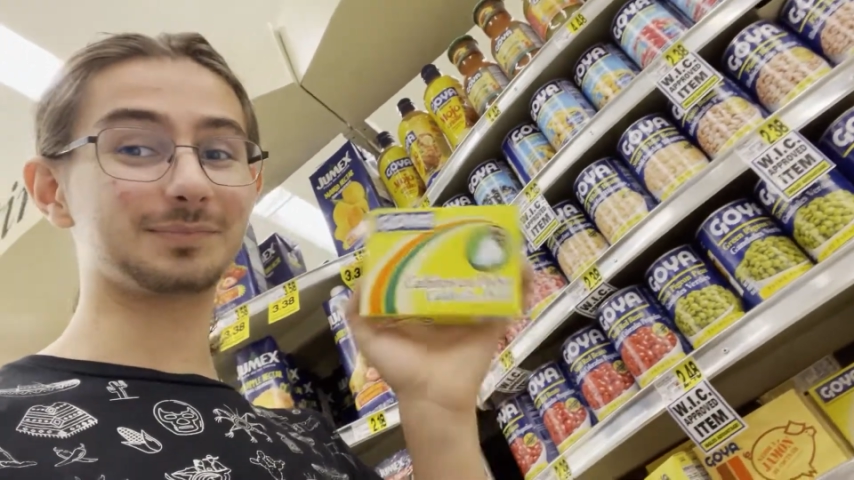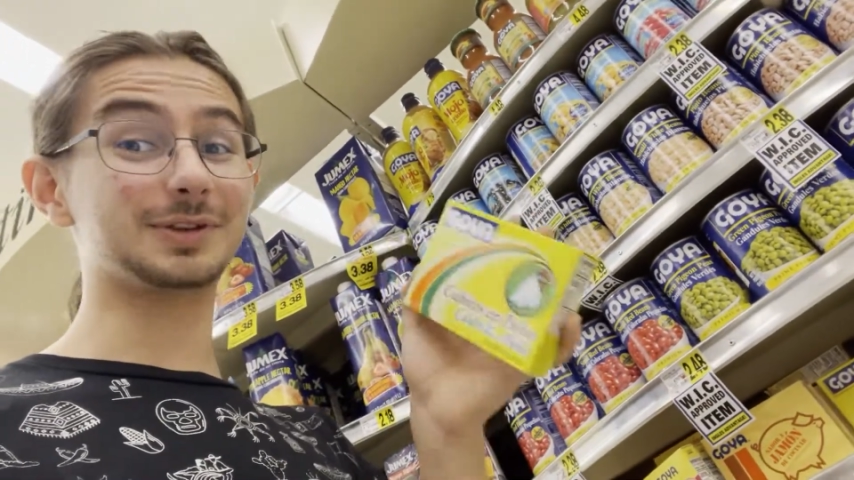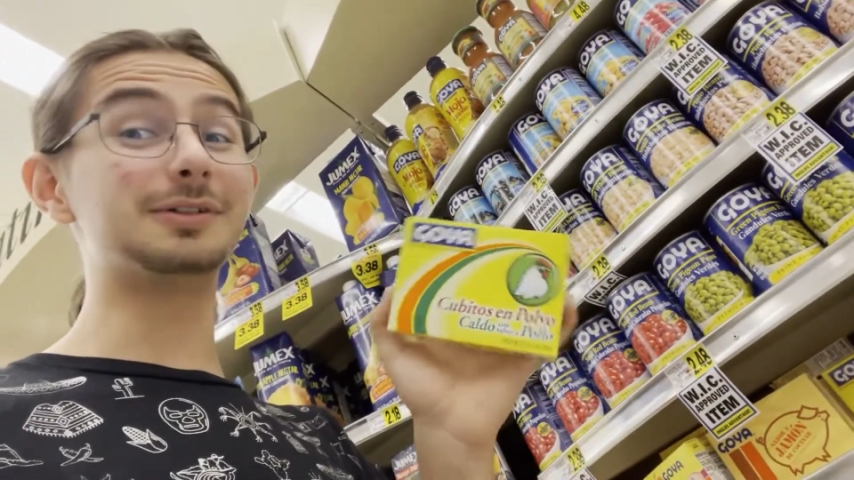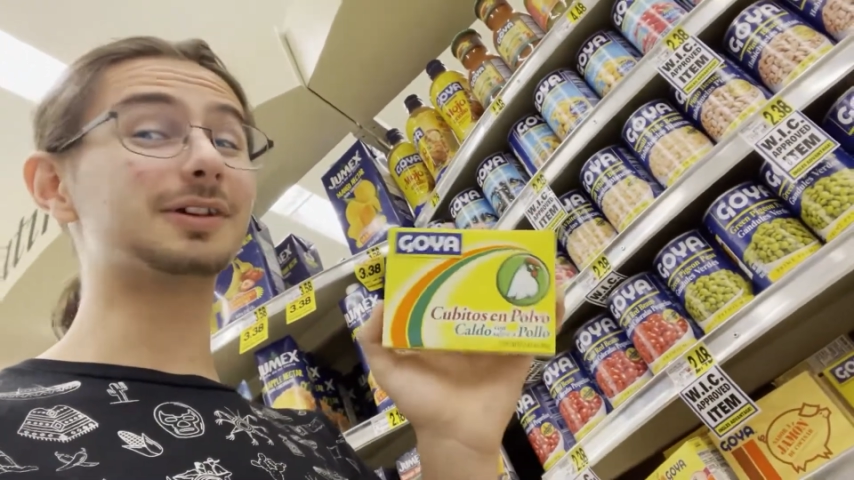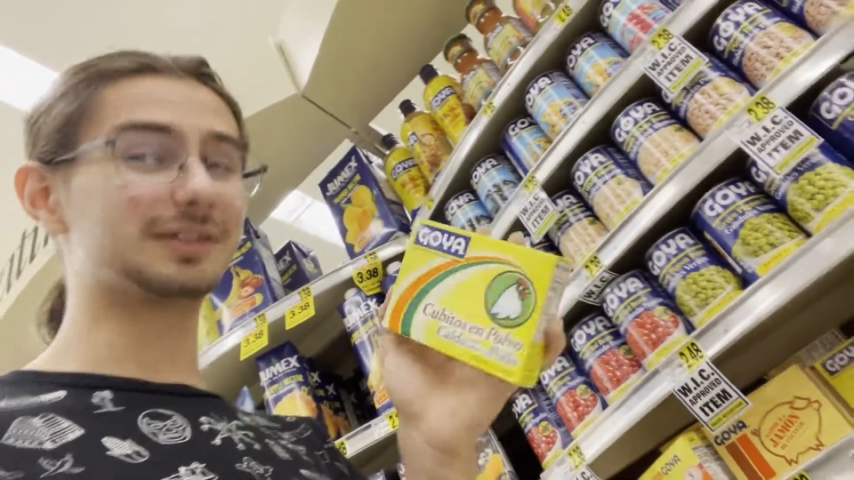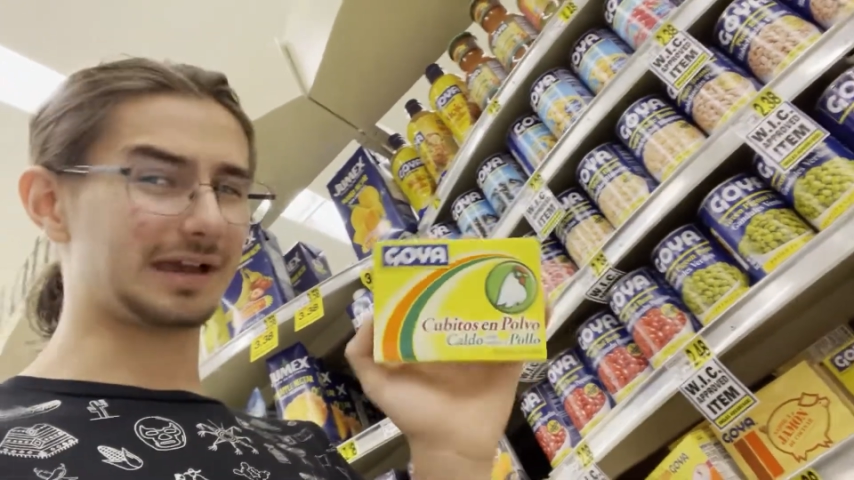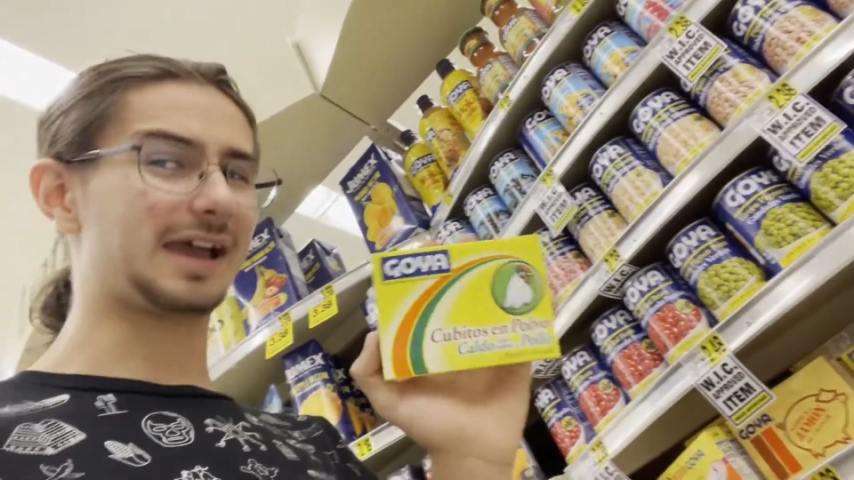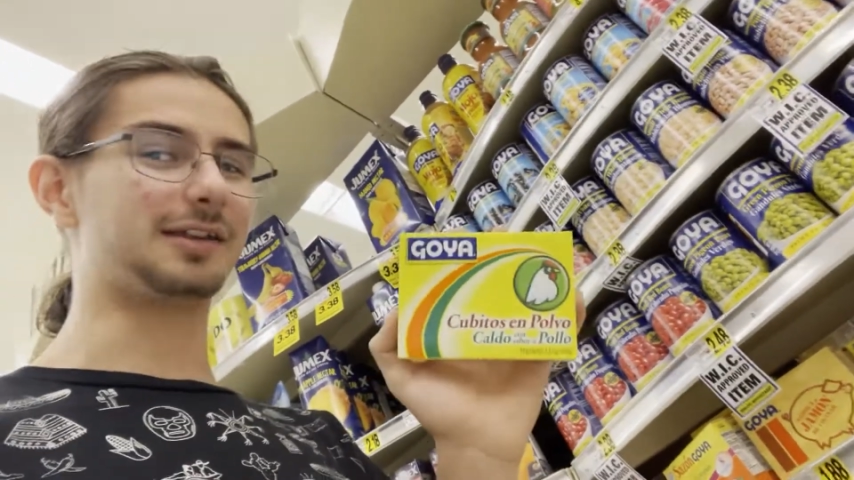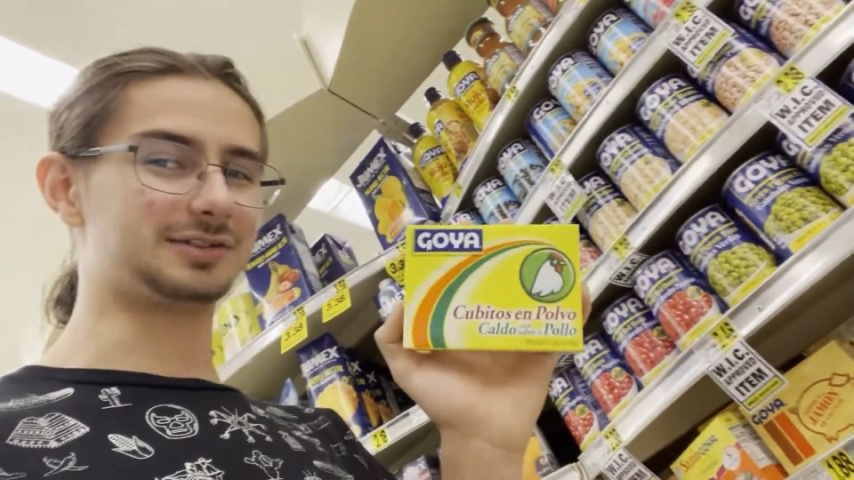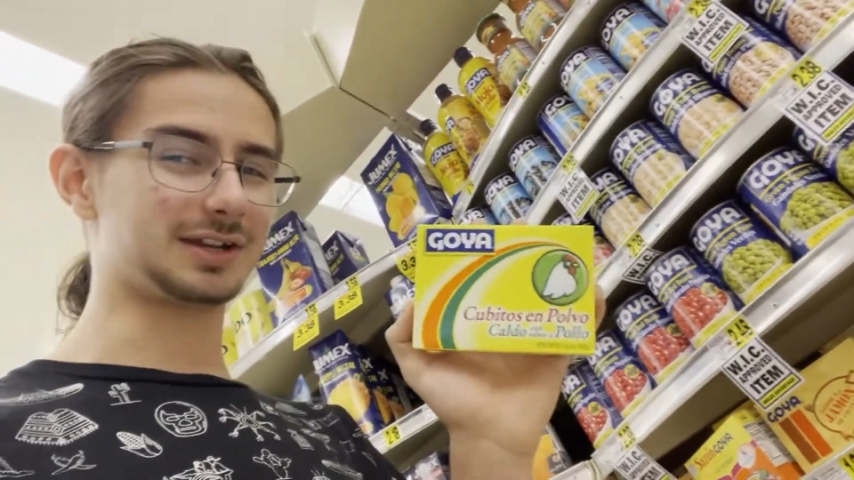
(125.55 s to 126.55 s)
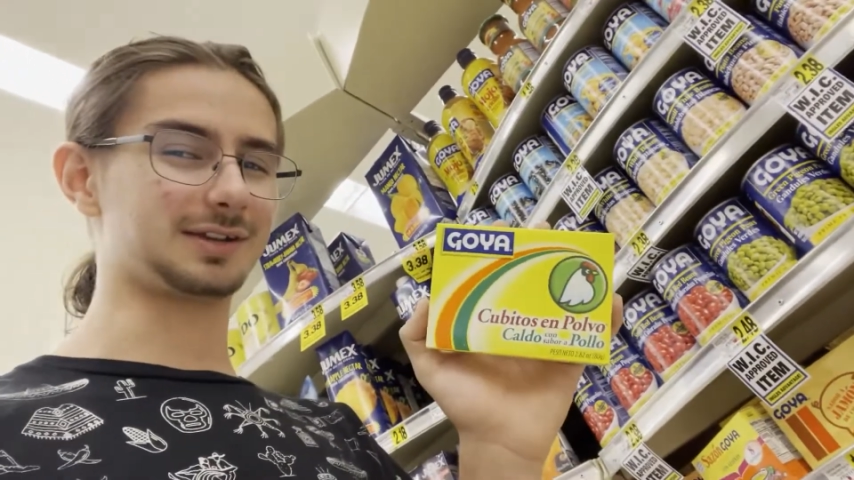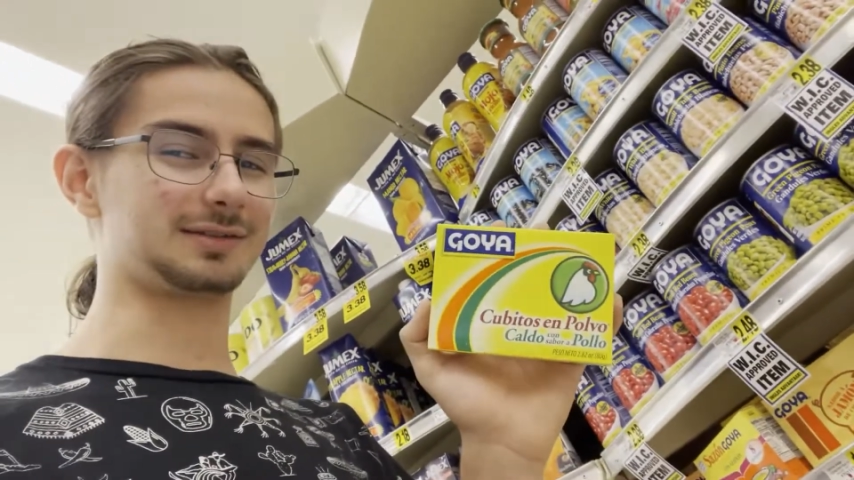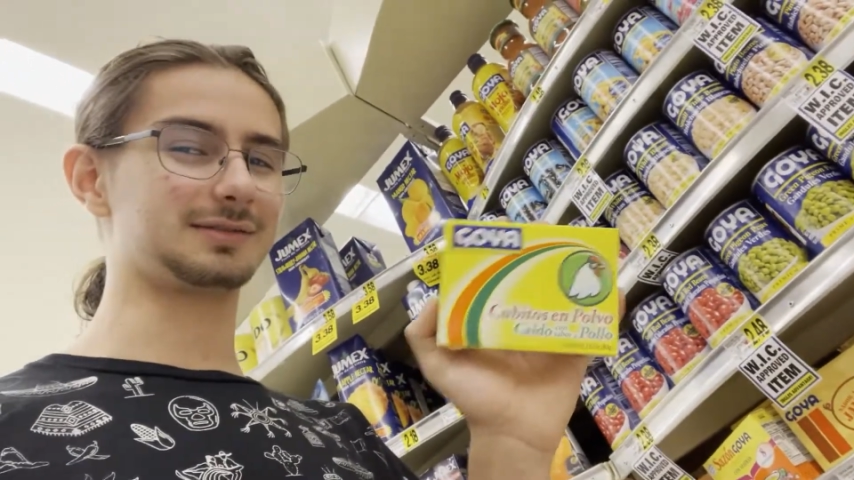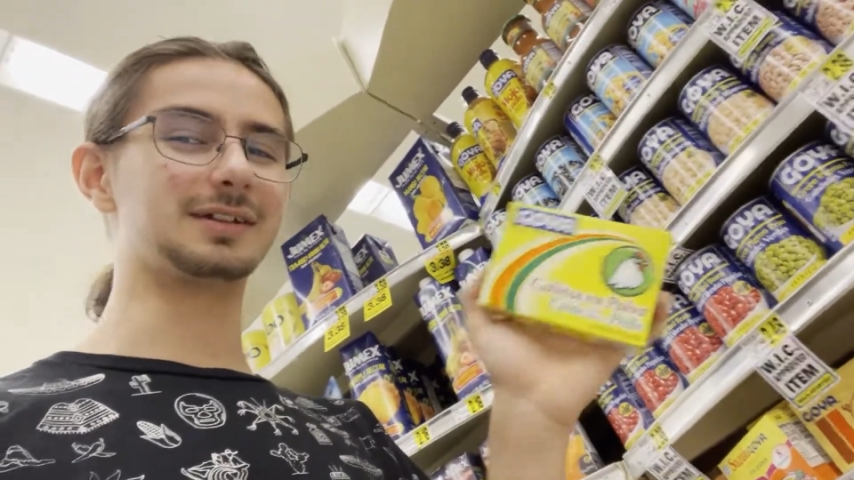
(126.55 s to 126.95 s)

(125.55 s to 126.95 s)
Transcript: But you can add a chicken.